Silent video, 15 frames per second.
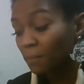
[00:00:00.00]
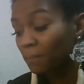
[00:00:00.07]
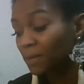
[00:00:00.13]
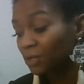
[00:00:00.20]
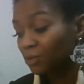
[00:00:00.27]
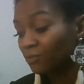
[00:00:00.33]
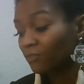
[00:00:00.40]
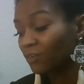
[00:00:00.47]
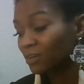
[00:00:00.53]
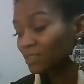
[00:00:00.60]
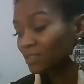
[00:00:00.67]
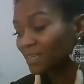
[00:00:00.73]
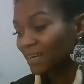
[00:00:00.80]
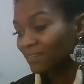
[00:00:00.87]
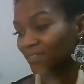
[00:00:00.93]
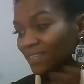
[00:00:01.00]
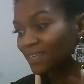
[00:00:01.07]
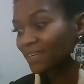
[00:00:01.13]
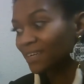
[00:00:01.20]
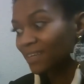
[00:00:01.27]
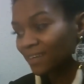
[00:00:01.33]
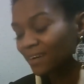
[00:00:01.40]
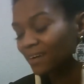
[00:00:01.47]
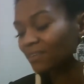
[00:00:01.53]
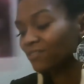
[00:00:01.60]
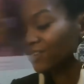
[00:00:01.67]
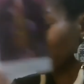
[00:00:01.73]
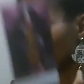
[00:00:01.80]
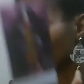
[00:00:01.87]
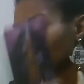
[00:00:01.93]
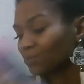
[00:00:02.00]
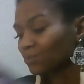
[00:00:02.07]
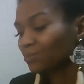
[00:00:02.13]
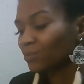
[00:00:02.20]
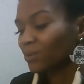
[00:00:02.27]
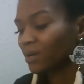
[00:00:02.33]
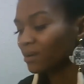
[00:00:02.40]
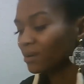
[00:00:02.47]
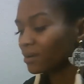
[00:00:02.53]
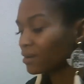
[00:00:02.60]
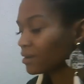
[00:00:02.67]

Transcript: but you first have to get out of your own way.